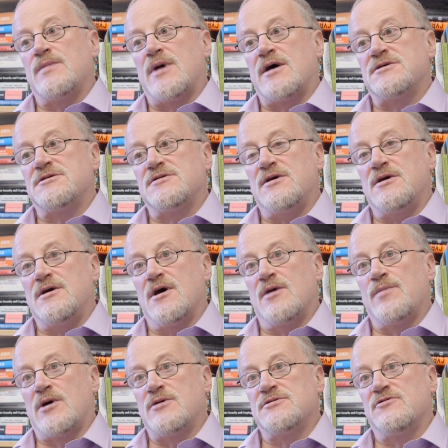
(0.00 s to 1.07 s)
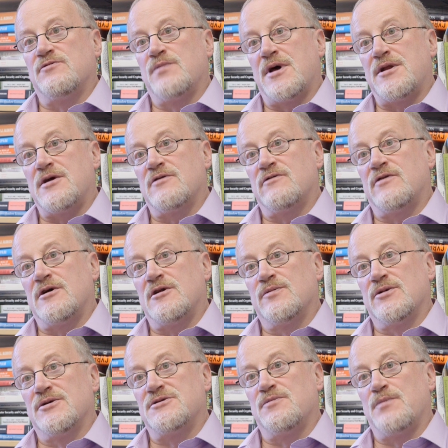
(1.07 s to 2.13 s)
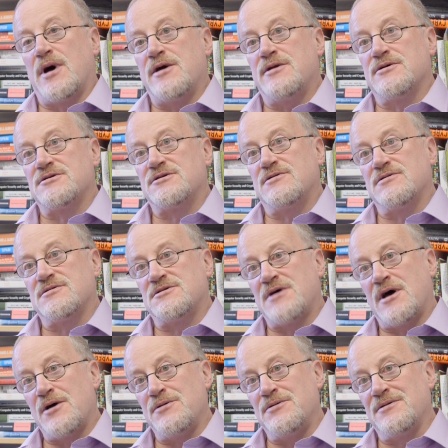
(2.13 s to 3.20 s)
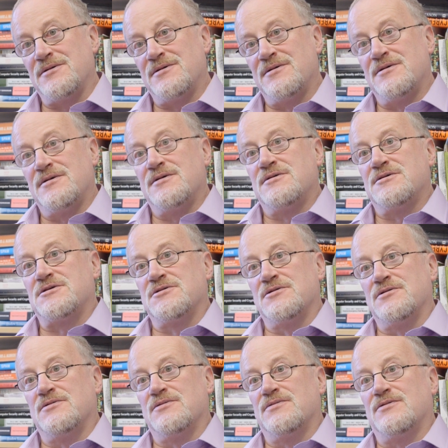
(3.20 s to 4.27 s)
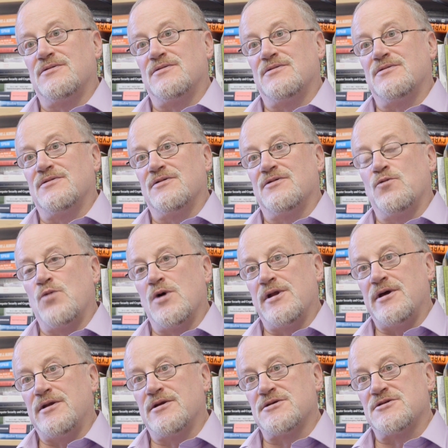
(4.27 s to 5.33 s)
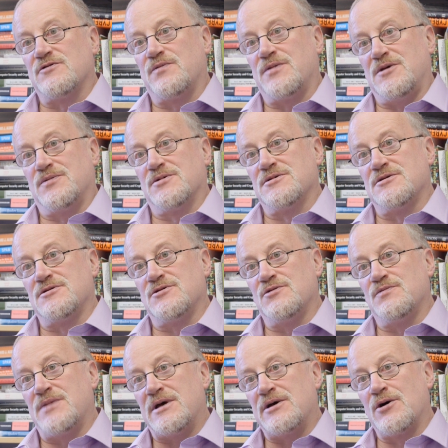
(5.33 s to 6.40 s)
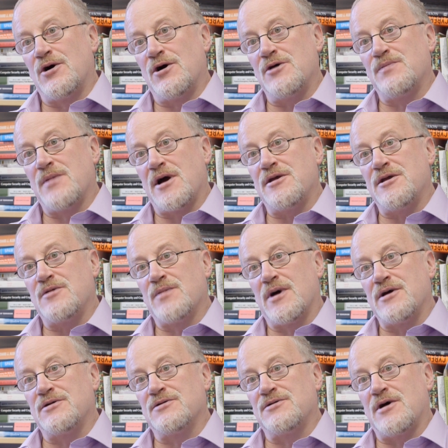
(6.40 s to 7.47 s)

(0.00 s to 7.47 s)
as the amount of money available to miners goes down, so the willingness of people to do Bitcoin mining might go